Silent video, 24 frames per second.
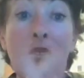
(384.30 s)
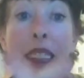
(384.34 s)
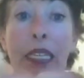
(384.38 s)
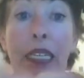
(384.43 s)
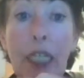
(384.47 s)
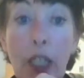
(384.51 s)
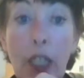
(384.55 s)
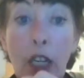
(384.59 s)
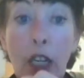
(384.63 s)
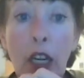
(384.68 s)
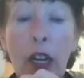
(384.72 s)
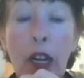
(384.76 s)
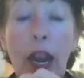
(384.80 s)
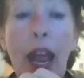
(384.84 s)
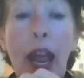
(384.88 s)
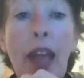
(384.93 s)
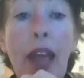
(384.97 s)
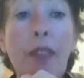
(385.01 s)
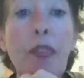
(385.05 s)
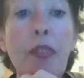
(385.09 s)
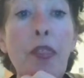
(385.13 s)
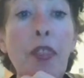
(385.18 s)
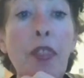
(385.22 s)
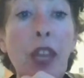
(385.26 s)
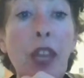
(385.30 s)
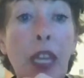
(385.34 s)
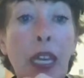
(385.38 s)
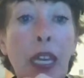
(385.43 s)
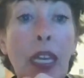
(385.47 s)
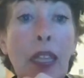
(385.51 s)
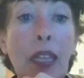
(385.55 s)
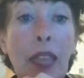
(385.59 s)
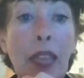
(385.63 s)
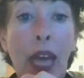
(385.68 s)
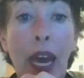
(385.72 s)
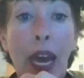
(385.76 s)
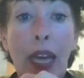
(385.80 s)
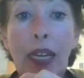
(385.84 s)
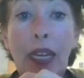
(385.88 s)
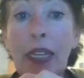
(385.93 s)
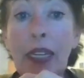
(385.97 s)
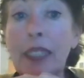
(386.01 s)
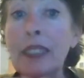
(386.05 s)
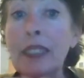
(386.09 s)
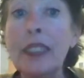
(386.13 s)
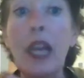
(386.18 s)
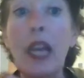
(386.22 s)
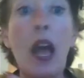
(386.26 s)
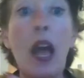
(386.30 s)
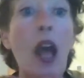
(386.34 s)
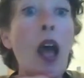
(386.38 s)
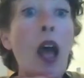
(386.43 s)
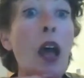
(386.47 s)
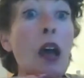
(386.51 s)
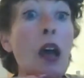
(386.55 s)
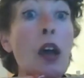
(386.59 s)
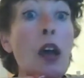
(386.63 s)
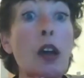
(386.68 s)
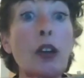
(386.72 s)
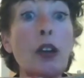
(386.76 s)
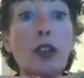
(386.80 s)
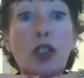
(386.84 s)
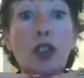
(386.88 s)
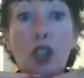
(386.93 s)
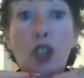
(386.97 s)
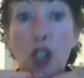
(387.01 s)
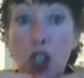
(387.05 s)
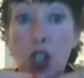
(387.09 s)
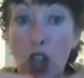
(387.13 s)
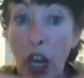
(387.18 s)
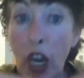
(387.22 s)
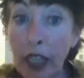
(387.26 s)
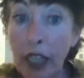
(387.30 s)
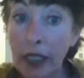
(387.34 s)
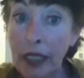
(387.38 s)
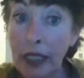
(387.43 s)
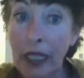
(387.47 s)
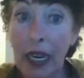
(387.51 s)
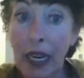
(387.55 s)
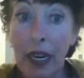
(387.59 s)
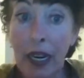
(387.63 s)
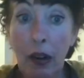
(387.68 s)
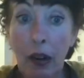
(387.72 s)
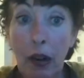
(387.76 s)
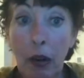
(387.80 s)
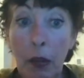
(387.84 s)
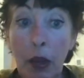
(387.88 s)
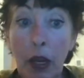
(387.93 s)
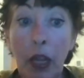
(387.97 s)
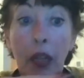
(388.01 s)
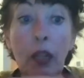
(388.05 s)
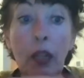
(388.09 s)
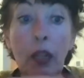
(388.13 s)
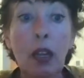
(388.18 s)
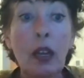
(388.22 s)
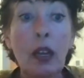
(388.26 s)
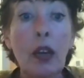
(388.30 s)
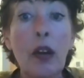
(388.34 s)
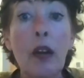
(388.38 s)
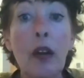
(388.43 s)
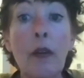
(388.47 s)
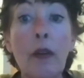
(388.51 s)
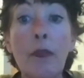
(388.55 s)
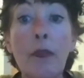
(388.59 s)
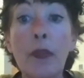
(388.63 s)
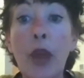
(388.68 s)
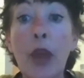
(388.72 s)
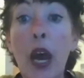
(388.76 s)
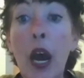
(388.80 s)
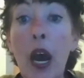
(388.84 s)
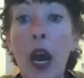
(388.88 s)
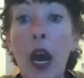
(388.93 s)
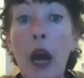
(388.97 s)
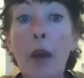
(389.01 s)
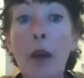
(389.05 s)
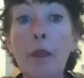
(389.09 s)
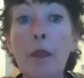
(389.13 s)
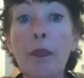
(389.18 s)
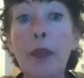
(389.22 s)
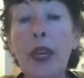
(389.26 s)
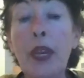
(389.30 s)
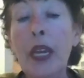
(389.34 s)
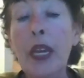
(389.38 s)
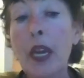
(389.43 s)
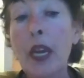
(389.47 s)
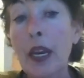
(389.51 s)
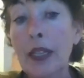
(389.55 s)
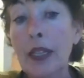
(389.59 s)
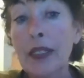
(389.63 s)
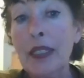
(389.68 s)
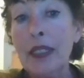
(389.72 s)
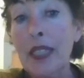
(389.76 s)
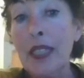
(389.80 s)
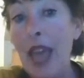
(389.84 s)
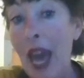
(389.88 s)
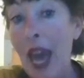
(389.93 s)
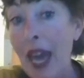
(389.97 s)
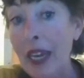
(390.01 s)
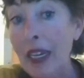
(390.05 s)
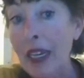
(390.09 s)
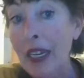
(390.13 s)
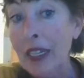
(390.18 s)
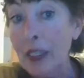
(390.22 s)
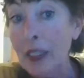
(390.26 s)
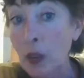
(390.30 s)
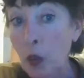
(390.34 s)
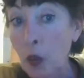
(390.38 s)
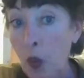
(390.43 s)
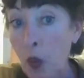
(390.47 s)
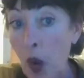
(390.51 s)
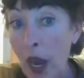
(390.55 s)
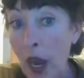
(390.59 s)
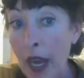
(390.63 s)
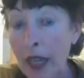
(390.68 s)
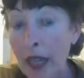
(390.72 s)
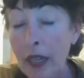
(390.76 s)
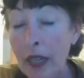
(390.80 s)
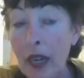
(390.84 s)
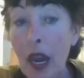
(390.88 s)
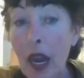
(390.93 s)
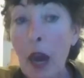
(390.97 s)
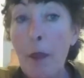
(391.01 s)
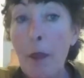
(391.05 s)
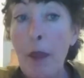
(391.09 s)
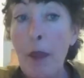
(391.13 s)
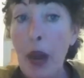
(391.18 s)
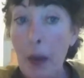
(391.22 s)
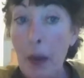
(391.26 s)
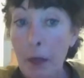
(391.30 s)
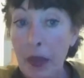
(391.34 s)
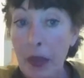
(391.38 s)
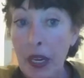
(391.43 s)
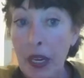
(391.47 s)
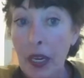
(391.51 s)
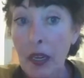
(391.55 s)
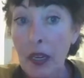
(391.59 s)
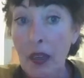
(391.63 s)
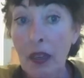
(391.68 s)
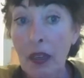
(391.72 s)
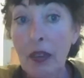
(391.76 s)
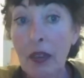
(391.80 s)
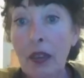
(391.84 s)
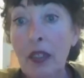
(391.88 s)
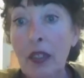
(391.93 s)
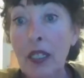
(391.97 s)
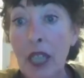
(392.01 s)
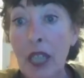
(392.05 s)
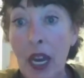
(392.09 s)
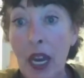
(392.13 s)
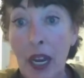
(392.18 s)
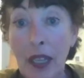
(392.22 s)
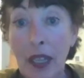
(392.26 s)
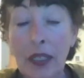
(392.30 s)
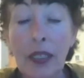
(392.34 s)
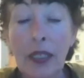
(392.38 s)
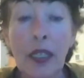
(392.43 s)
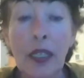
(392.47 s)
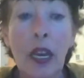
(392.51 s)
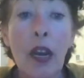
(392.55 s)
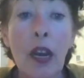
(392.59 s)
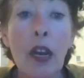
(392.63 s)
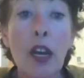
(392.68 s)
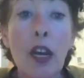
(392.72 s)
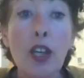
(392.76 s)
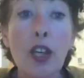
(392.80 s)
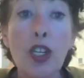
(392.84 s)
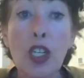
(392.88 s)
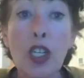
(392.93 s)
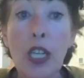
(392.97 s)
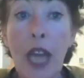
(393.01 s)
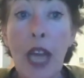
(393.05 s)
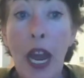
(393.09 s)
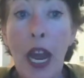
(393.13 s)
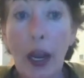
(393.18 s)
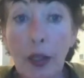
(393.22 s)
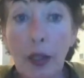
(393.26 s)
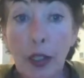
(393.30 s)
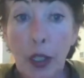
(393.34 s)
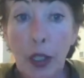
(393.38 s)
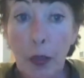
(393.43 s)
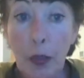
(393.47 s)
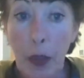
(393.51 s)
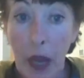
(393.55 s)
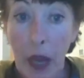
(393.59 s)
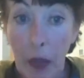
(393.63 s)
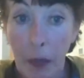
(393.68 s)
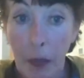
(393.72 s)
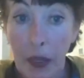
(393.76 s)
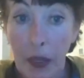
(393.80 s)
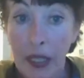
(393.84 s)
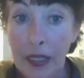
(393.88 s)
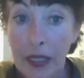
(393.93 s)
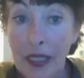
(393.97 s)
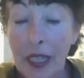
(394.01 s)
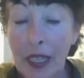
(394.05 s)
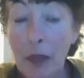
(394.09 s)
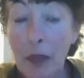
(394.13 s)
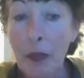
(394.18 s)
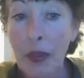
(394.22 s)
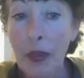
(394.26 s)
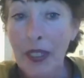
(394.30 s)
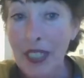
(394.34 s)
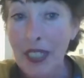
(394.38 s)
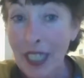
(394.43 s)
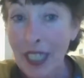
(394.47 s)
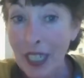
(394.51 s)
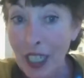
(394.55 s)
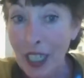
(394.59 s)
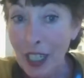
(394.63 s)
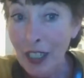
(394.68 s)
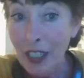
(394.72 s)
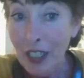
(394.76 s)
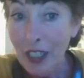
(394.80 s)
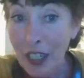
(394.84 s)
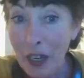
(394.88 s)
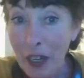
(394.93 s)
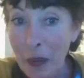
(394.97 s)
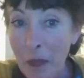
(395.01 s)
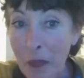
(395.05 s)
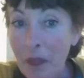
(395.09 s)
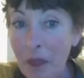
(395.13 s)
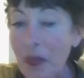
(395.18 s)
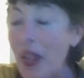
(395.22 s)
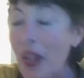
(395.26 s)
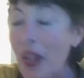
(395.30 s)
dinner and thinking that is just terrible um, because that is what a puppy does. Schnauzer puppies, in particular,